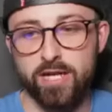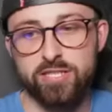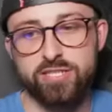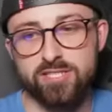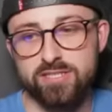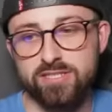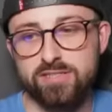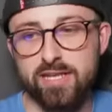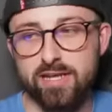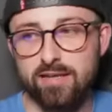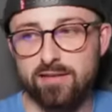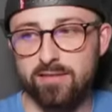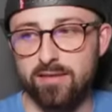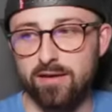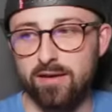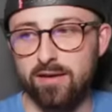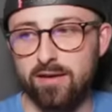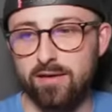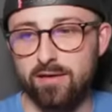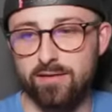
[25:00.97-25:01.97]
I just think
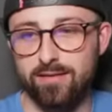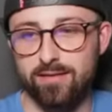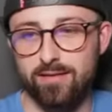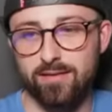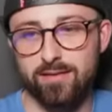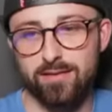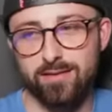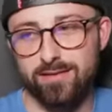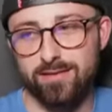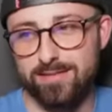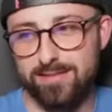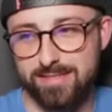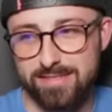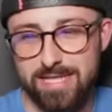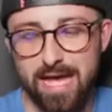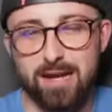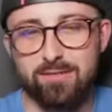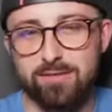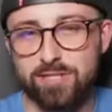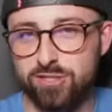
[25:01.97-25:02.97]
that
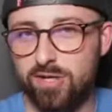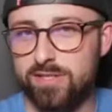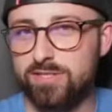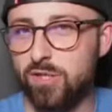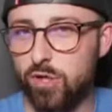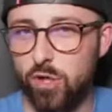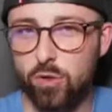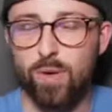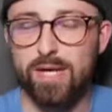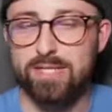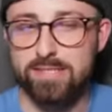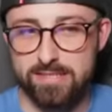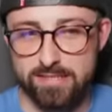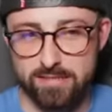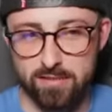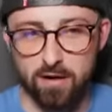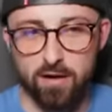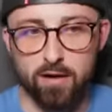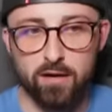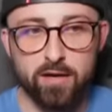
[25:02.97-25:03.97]
Salah and Trent's a good way to
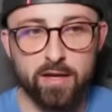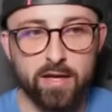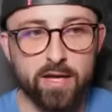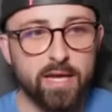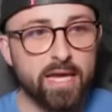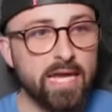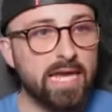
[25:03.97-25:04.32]
start.